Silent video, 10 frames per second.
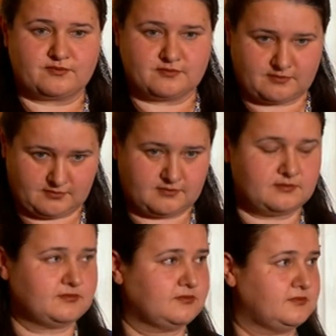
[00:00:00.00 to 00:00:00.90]
In
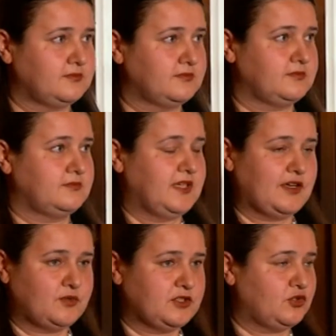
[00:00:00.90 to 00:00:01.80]
Kiev, in Kiev.
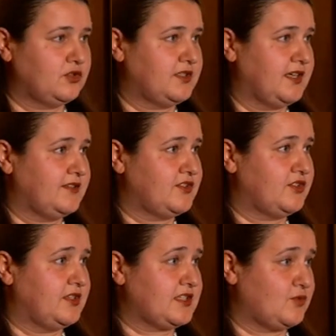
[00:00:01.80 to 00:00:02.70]
I will not
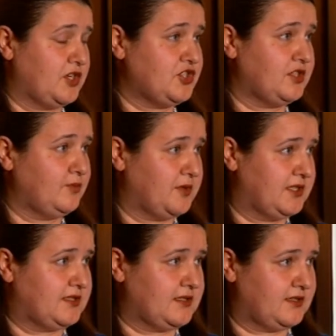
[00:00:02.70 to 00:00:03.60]
answer this question,
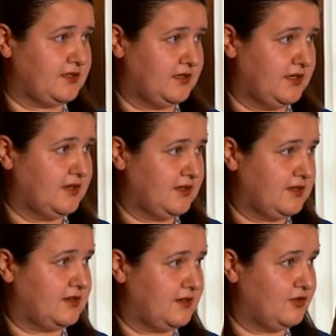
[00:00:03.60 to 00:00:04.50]
but uh,
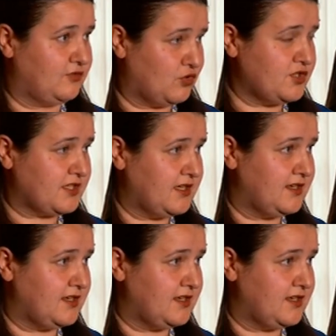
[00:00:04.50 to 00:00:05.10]
uh, of course